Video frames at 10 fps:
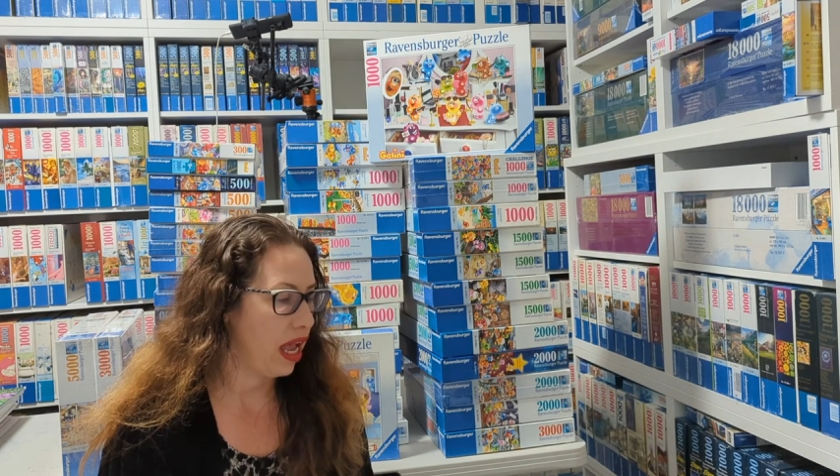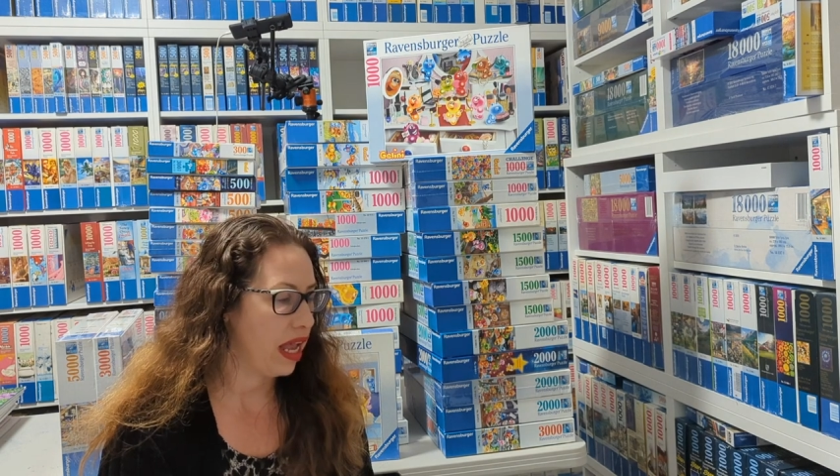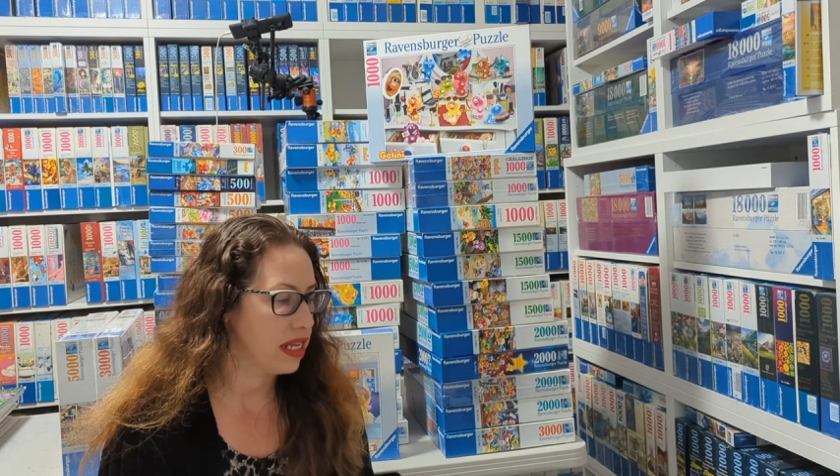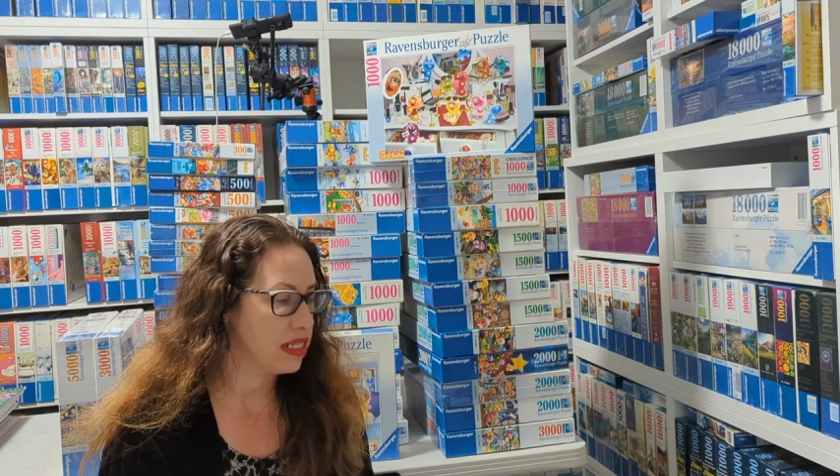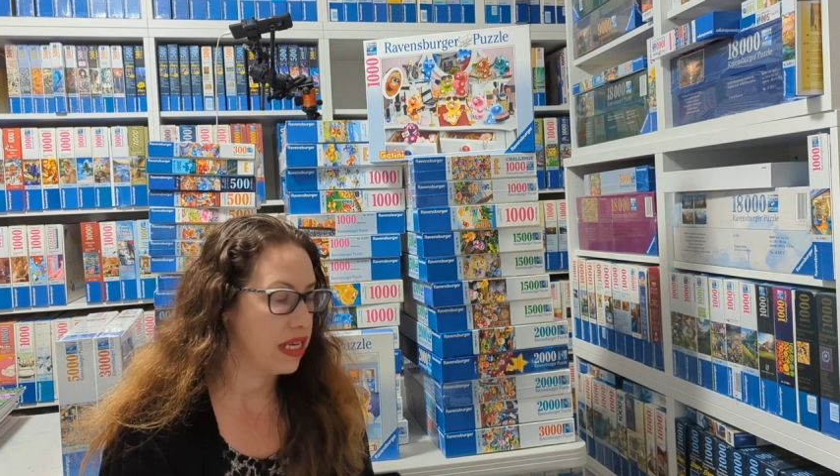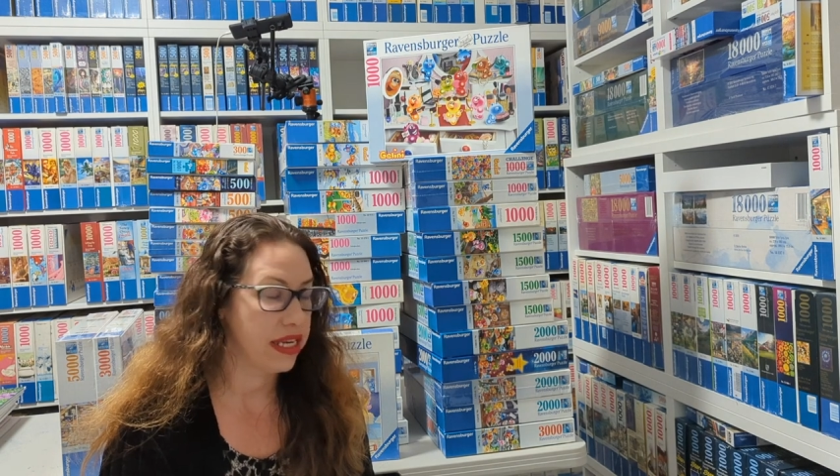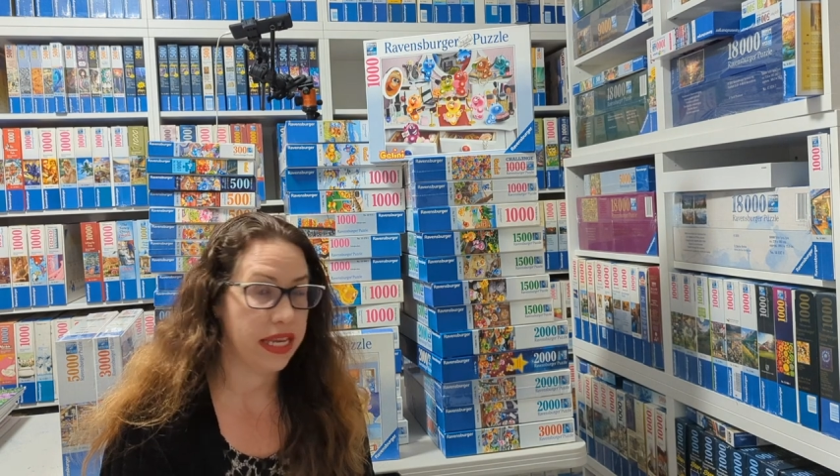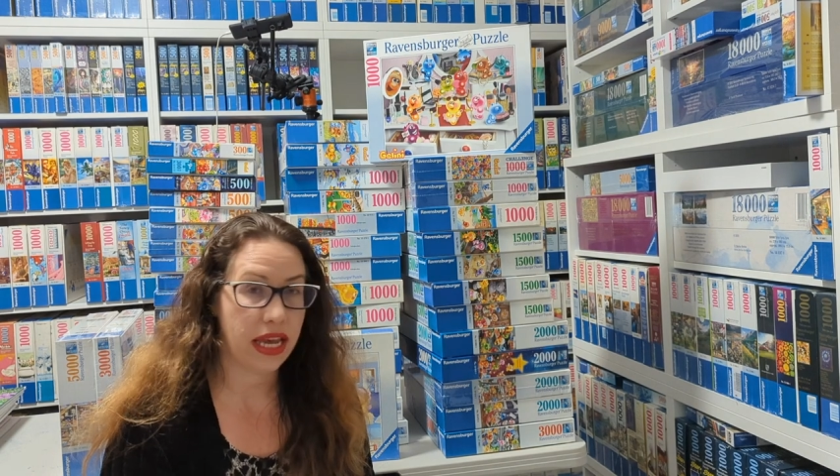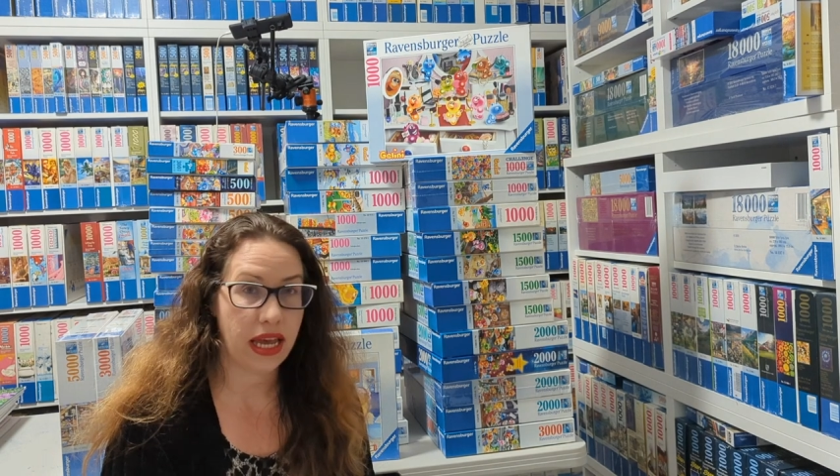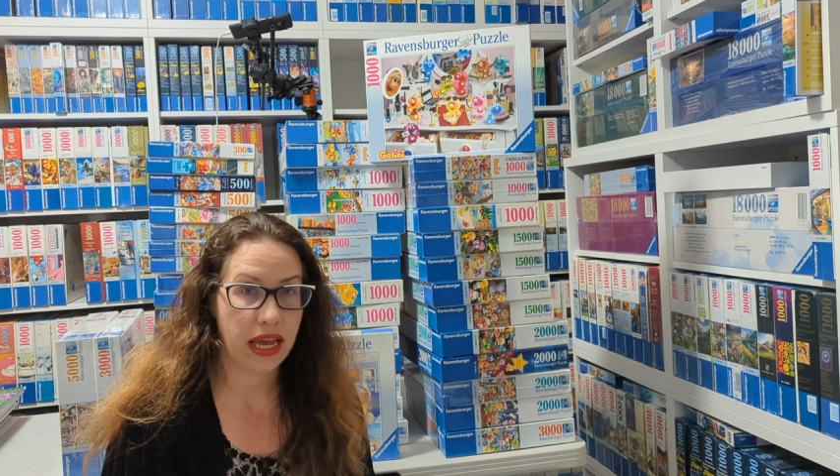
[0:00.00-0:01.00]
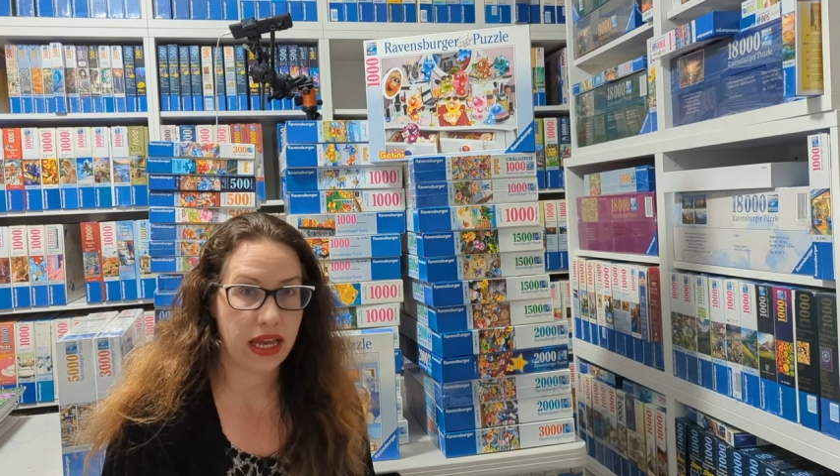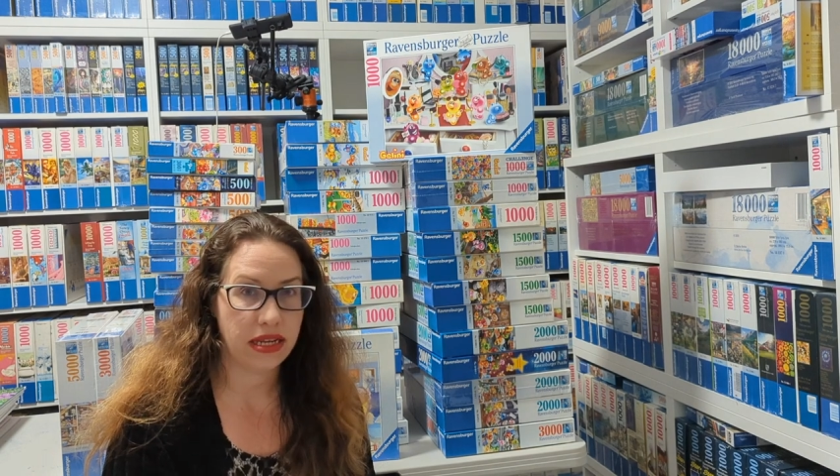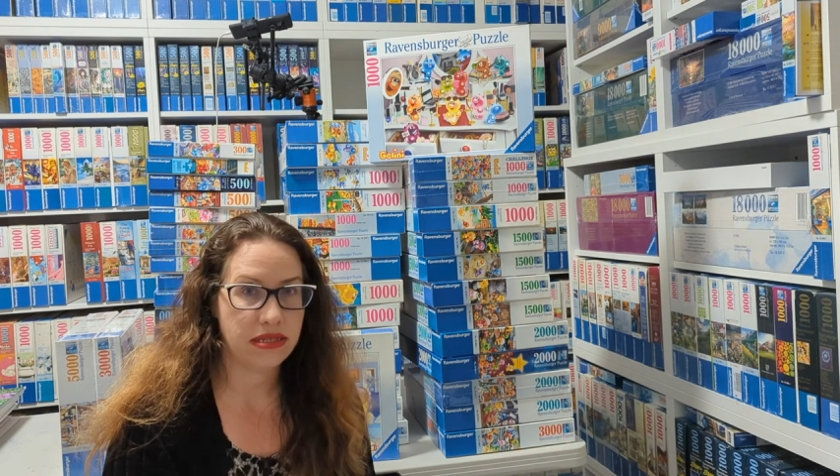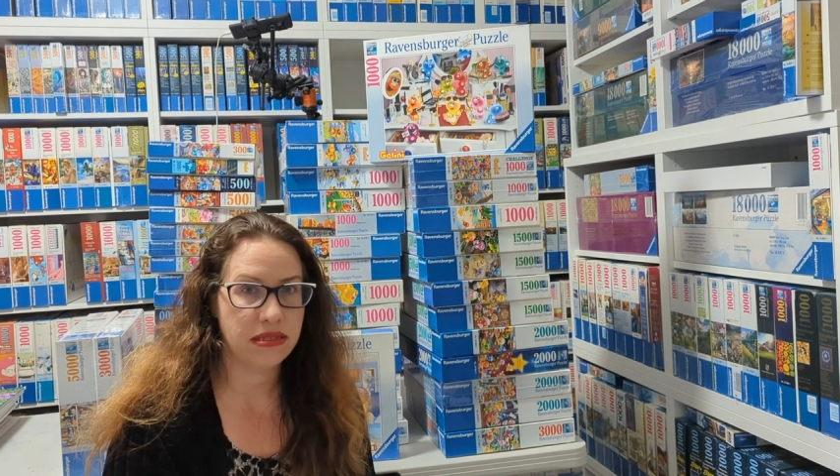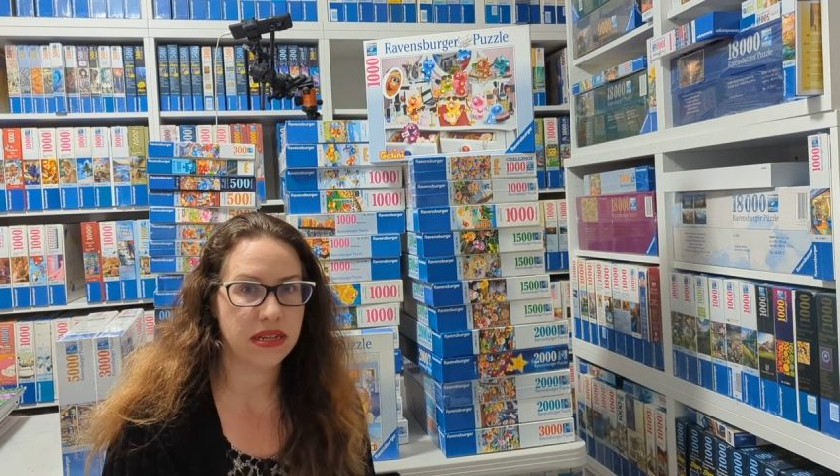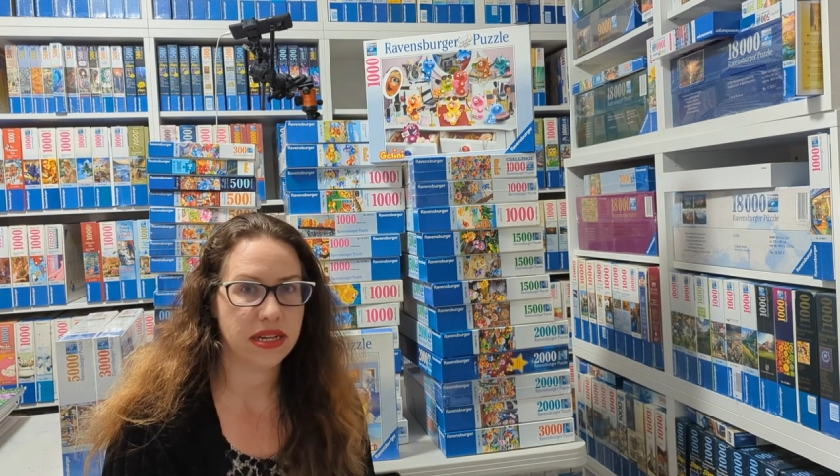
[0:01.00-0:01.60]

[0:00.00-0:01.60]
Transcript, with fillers: And today